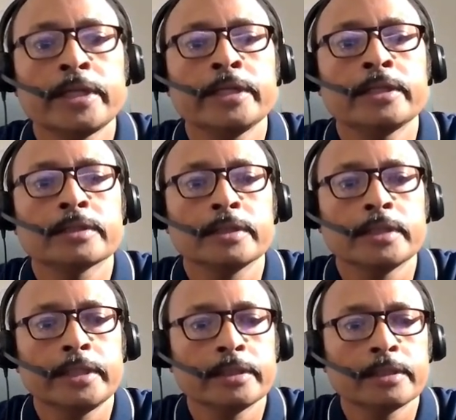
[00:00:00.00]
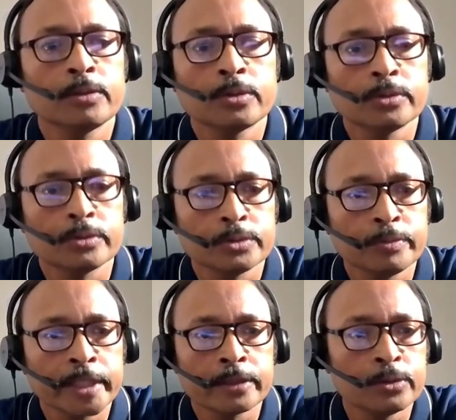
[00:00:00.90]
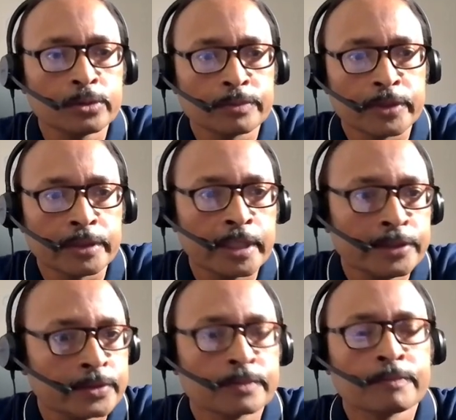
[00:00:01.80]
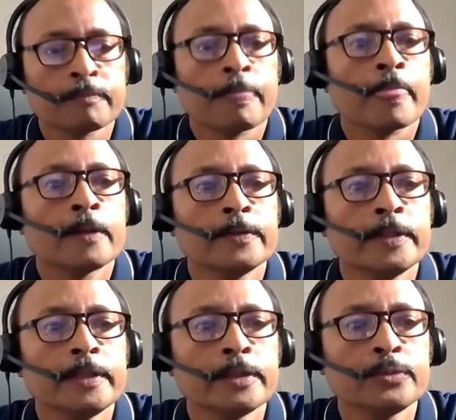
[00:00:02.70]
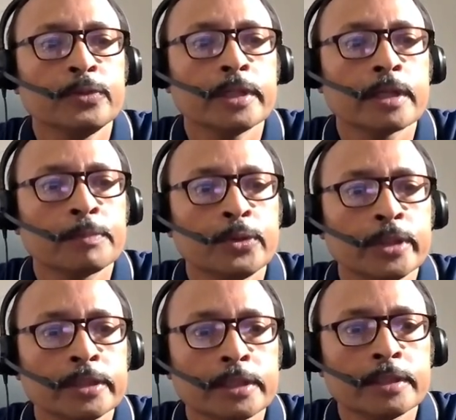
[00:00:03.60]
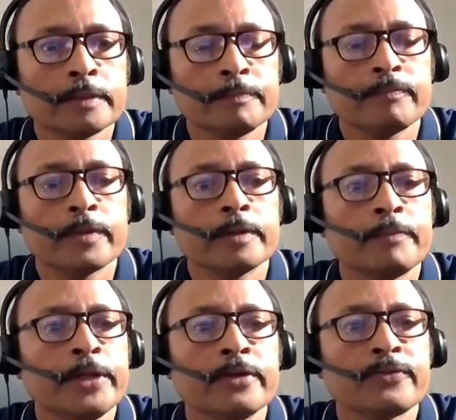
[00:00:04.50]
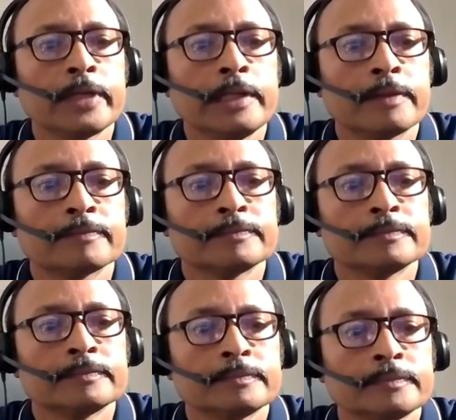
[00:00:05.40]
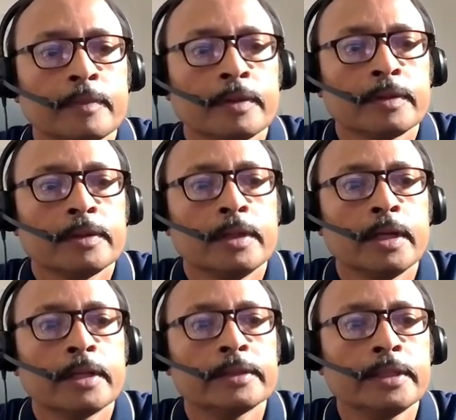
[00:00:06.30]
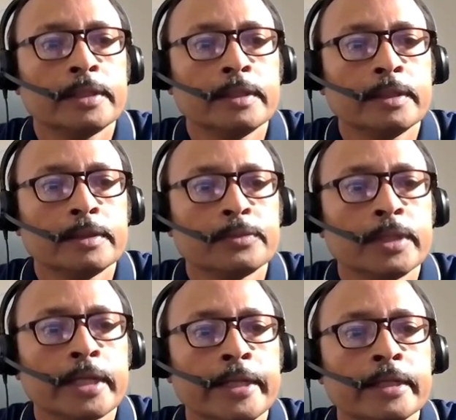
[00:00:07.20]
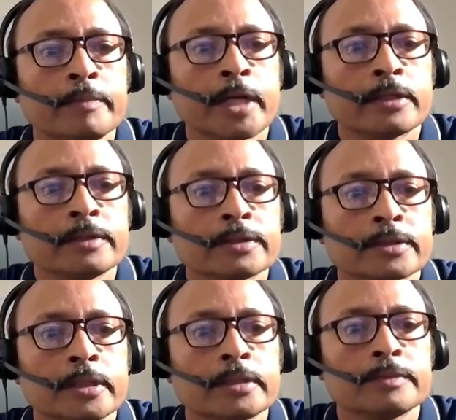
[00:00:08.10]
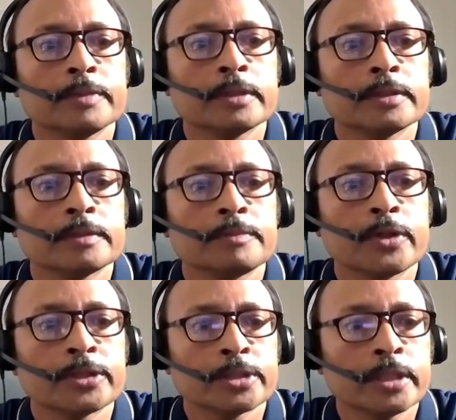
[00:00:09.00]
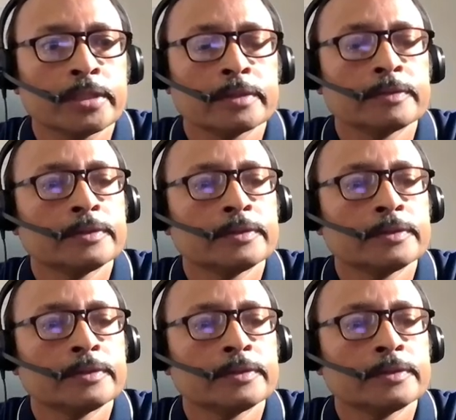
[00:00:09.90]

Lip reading: We are adding a logo to make it look very nice. Then here we are uploading the PDF file, and then we are adding a button, start voice chat,